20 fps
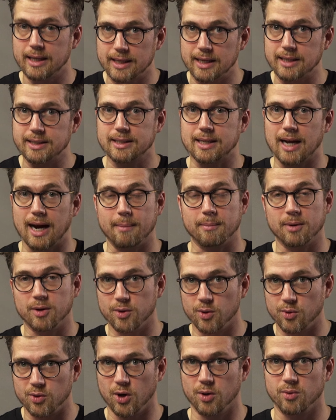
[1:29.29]
This time
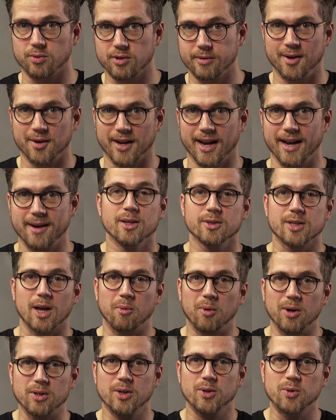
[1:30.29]
you don't. Okay? So I
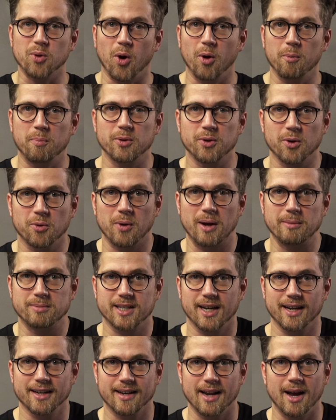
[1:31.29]
want you to open your
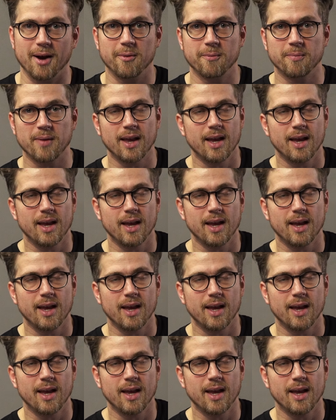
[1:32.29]
website now